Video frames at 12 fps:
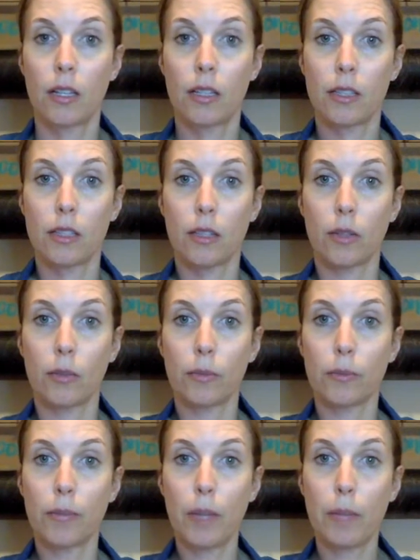So
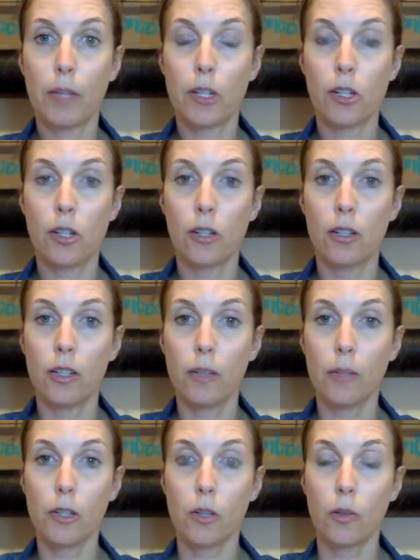not much
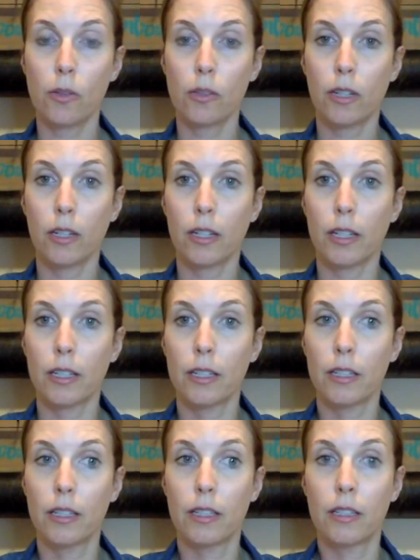going on in
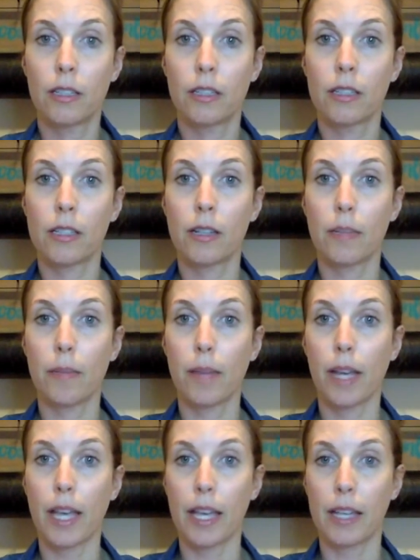my end
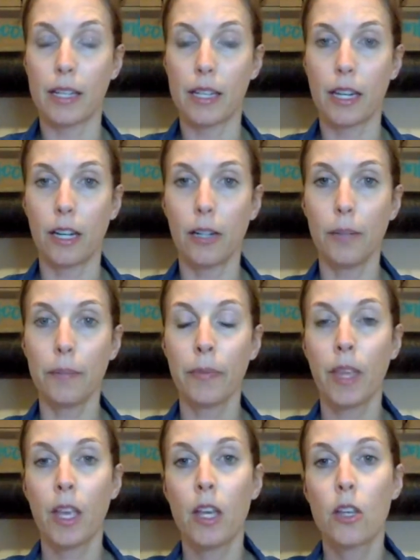here.
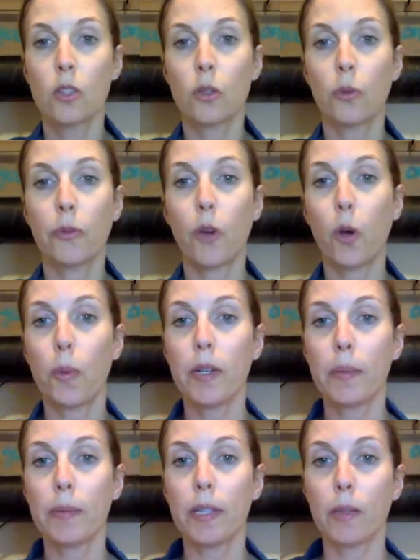So we've opened
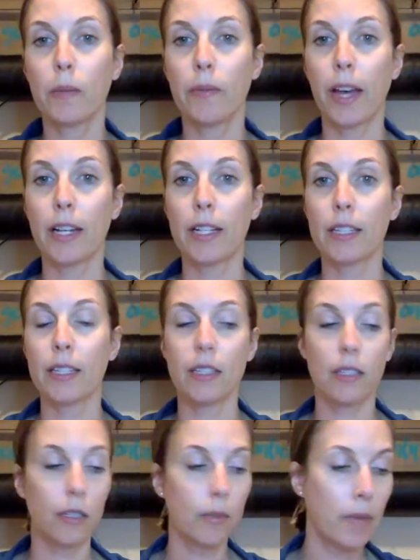up the lymphatic
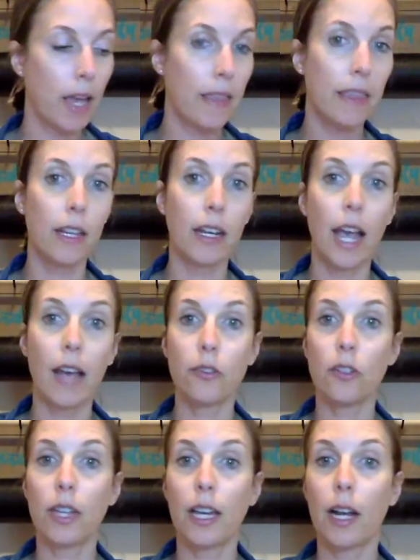system, and then
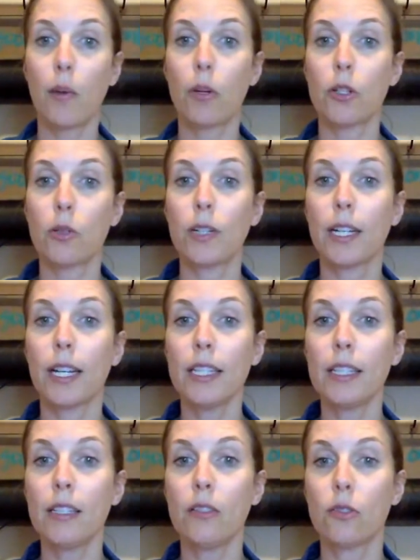after that, I want to do a
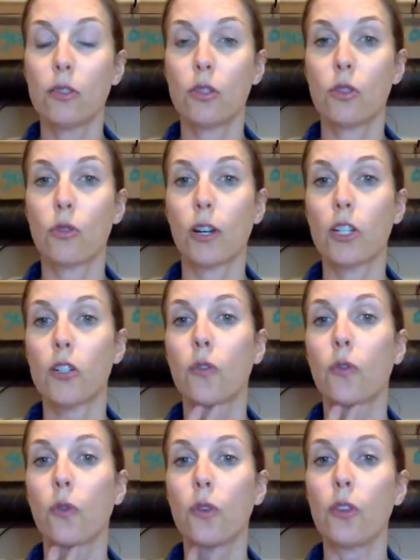nice little stretch
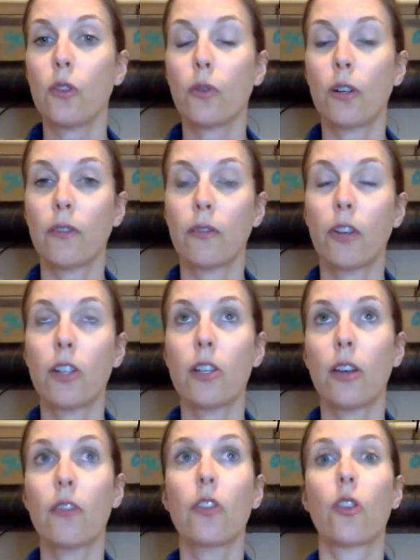for the front
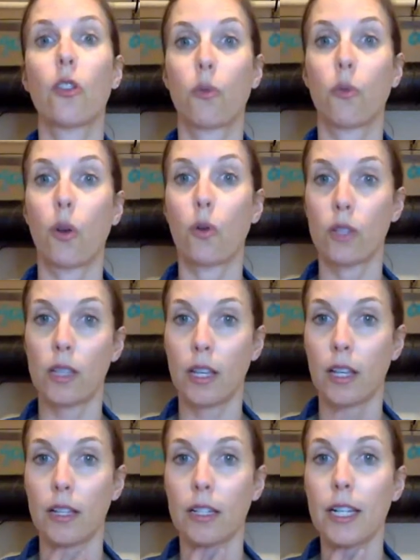of the throat,
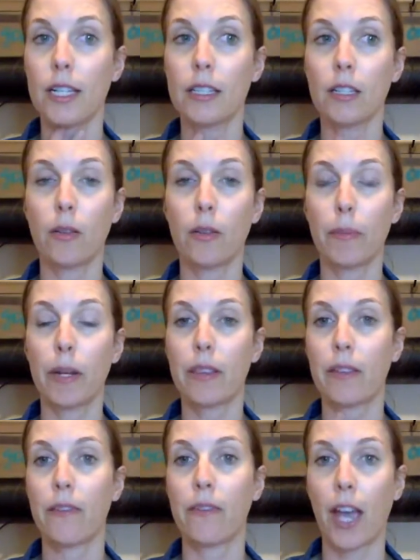the nice little bit of
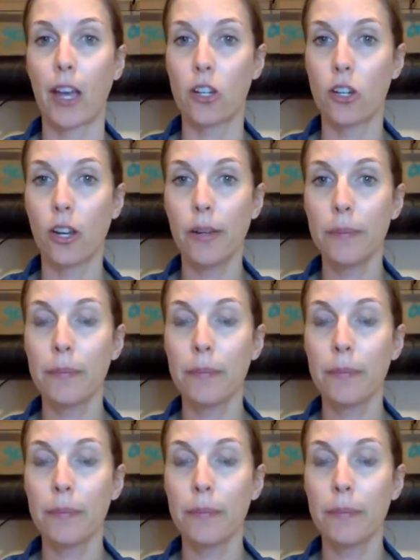the fascia.